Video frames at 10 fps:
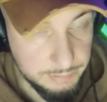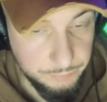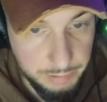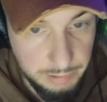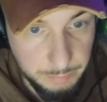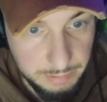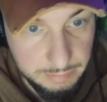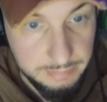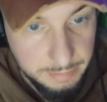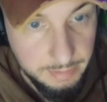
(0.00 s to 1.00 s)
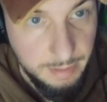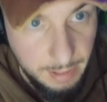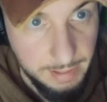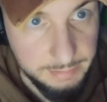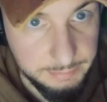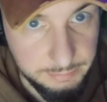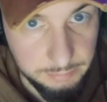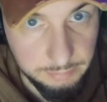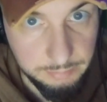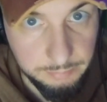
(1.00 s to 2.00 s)
Fridman didn't
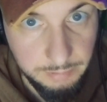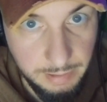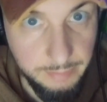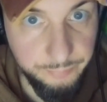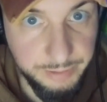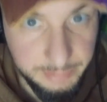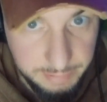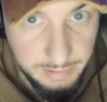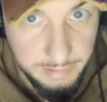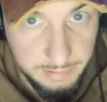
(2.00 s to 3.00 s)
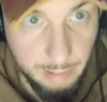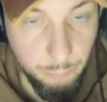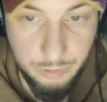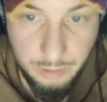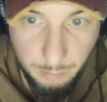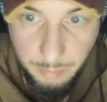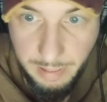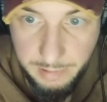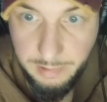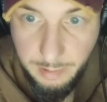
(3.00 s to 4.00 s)
ask. And if he did, I will come
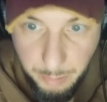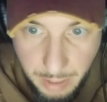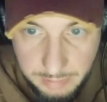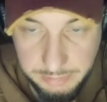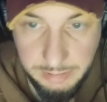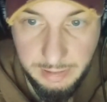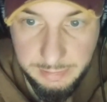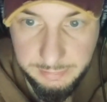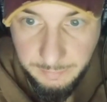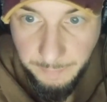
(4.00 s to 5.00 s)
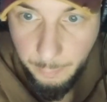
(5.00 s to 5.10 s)
back and apologize.